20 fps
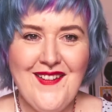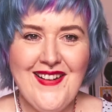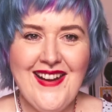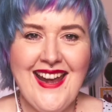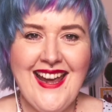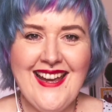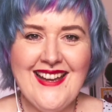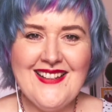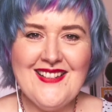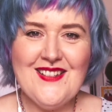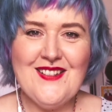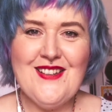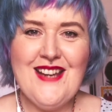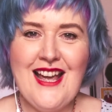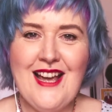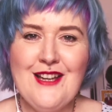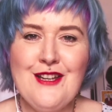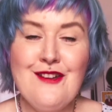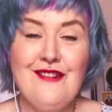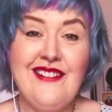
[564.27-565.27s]
Okay, so now
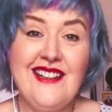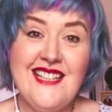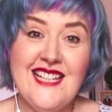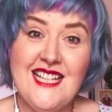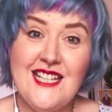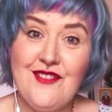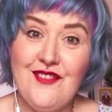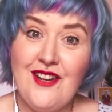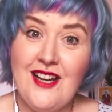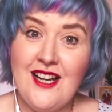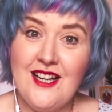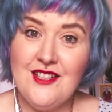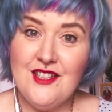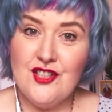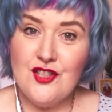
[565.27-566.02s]
you've identified your